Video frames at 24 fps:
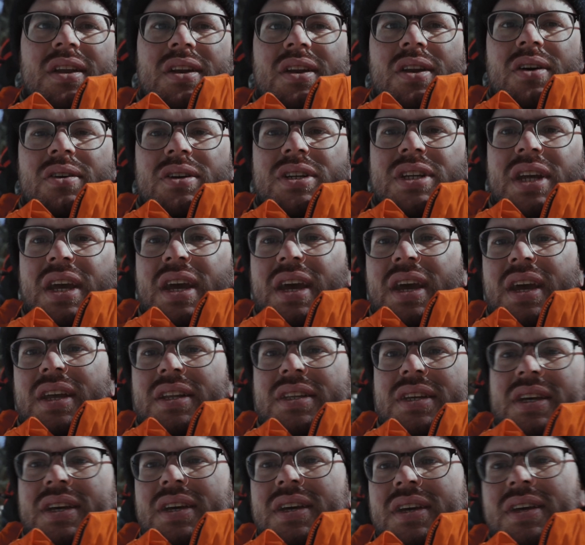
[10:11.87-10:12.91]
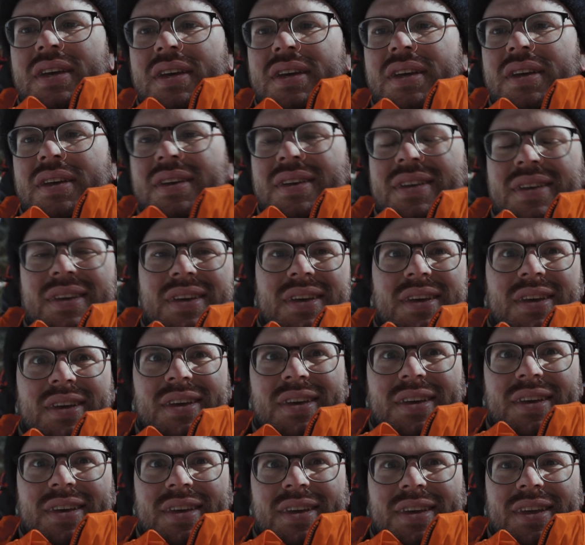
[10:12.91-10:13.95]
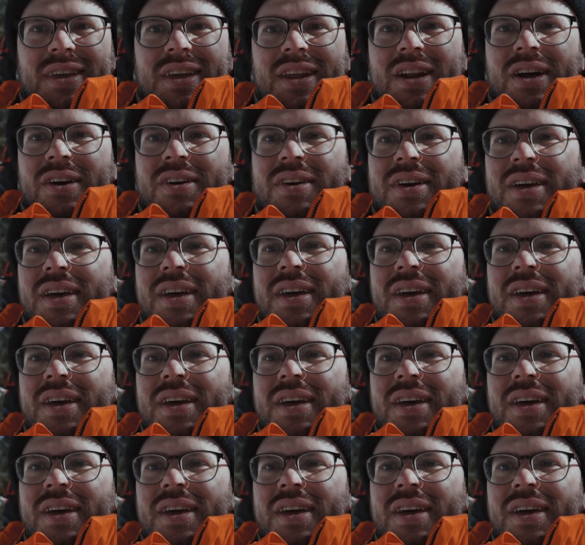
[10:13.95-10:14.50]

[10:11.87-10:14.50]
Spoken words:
no shade to, you know,